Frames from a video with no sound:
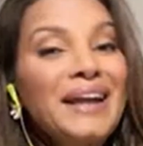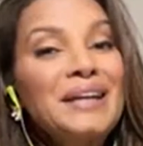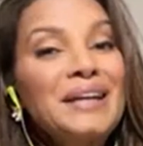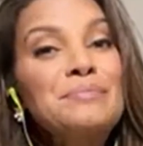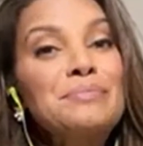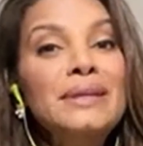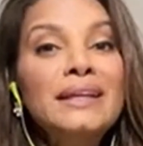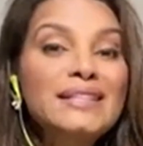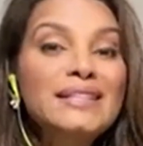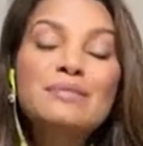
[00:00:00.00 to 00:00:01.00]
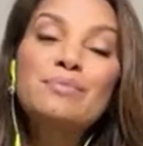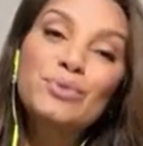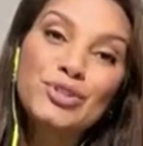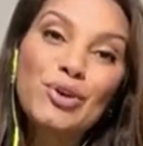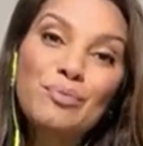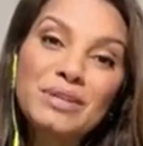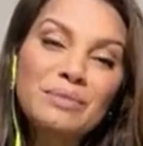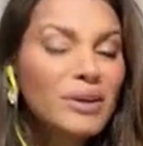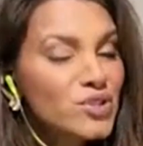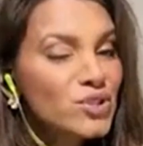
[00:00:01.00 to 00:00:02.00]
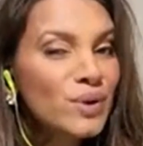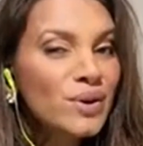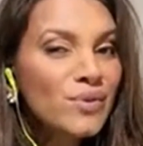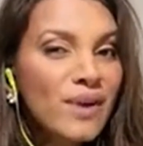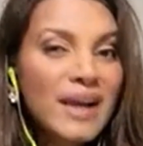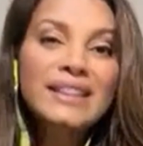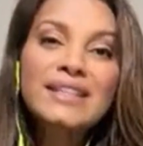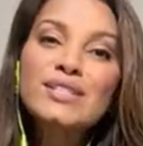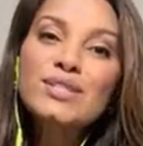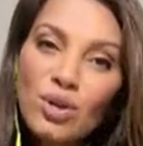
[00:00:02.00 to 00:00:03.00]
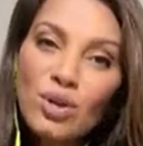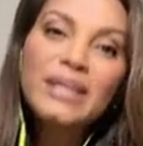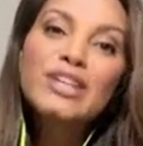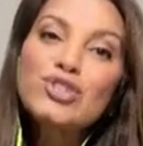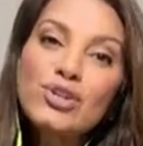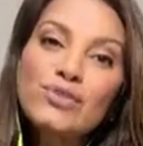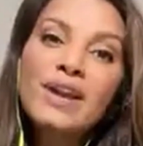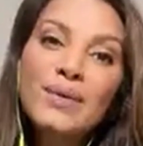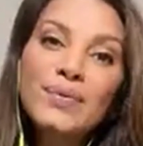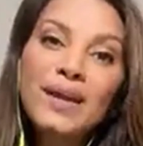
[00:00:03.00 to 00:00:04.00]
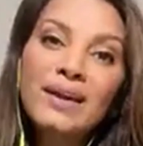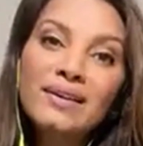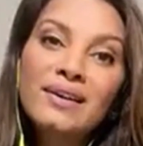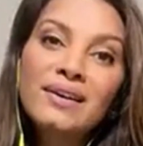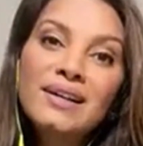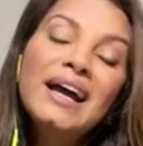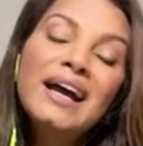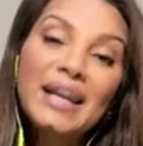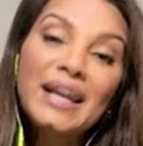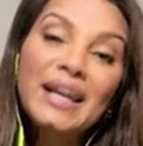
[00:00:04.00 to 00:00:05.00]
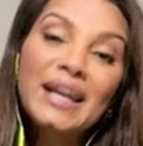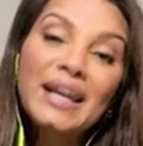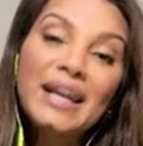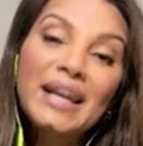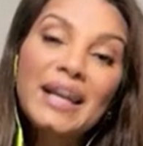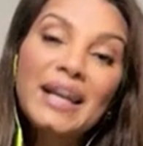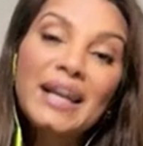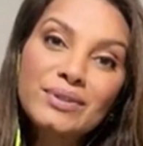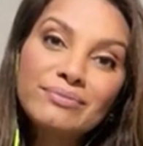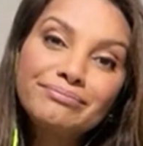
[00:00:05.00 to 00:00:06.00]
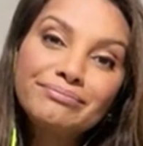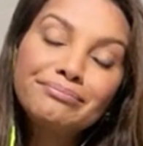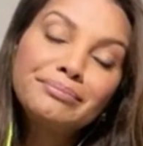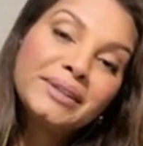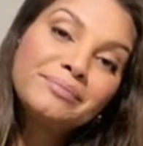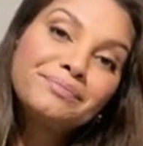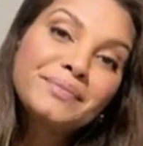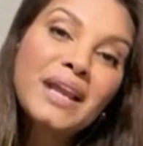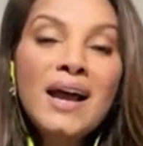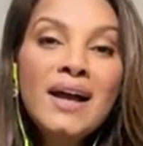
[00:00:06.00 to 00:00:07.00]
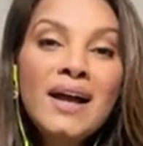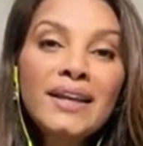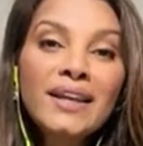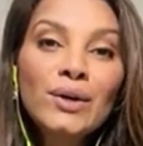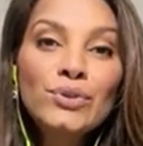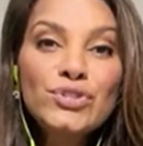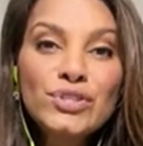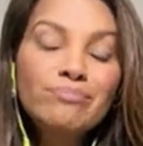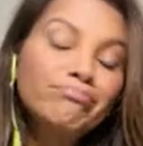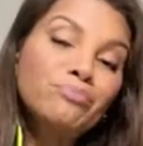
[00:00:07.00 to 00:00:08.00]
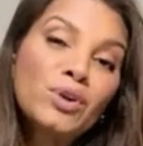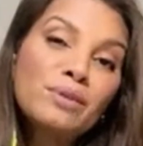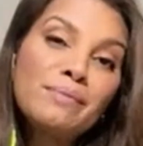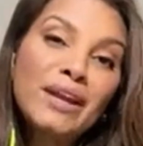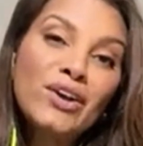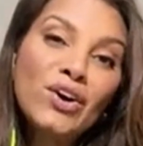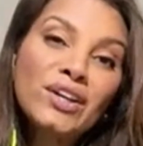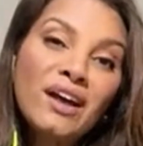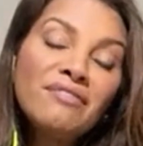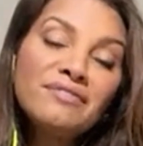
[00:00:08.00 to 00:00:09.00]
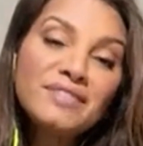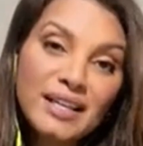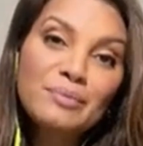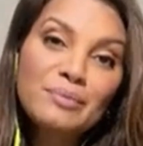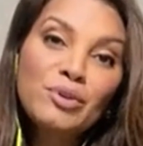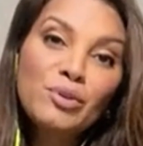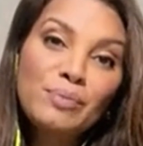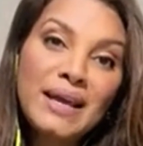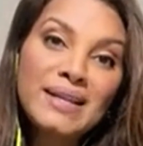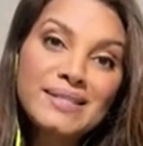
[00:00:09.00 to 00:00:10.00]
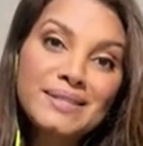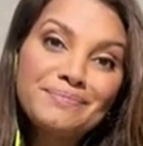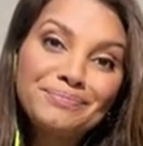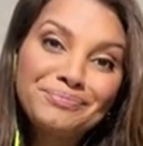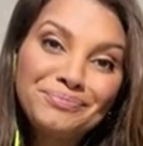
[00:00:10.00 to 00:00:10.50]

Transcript: I completely support adopting, because you are right, there's so many children out there. And I wanted to do both. But, you want to make God laugh? Tell him your plans.